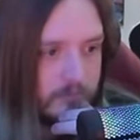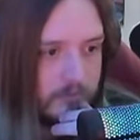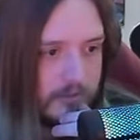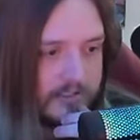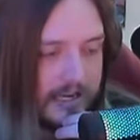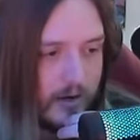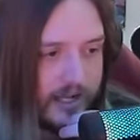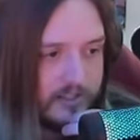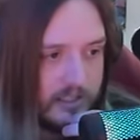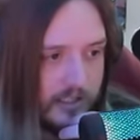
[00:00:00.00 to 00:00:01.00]
That's how I
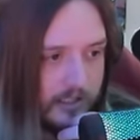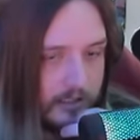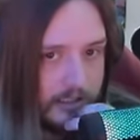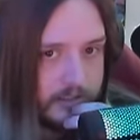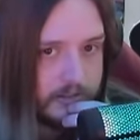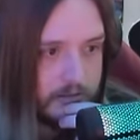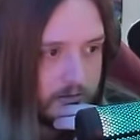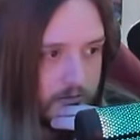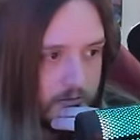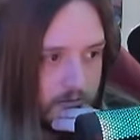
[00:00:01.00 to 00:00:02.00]
see it, at least.
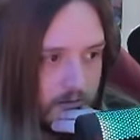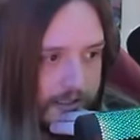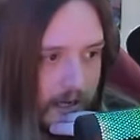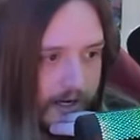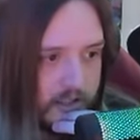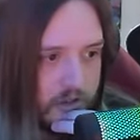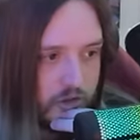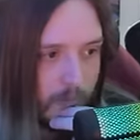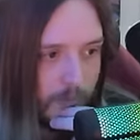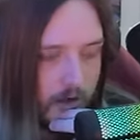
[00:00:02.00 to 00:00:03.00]
And now I can just
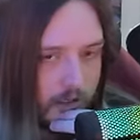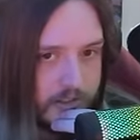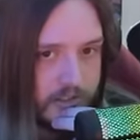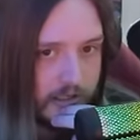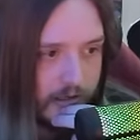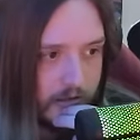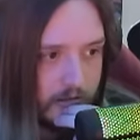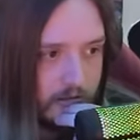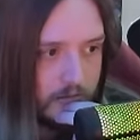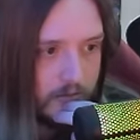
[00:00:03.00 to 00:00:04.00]
dump cards here.
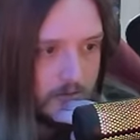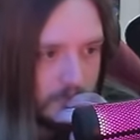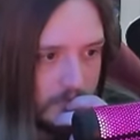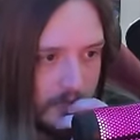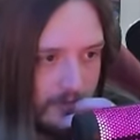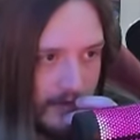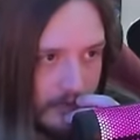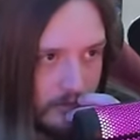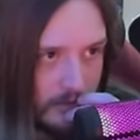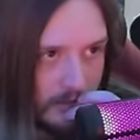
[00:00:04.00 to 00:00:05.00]
In
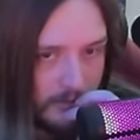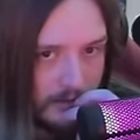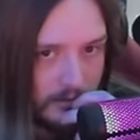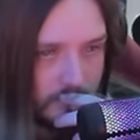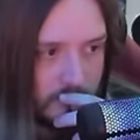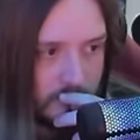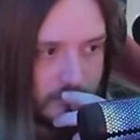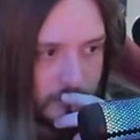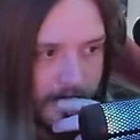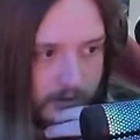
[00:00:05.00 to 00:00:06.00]
fact, hold on a minute. Let's
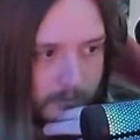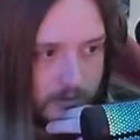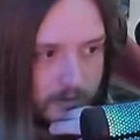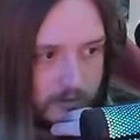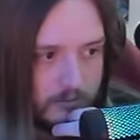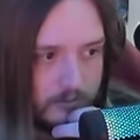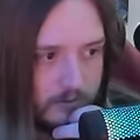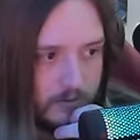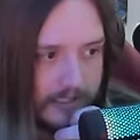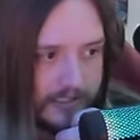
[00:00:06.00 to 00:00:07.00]
rat him.
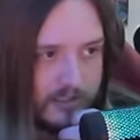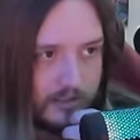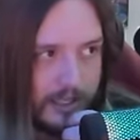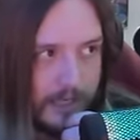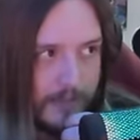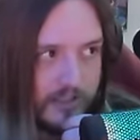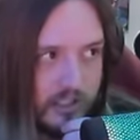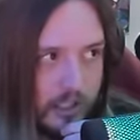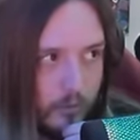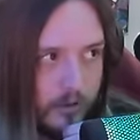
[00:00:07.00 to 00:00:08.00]
I could slam,
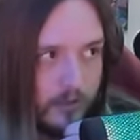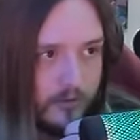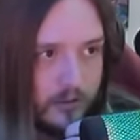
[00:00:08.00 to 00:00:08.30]
execute, whatever.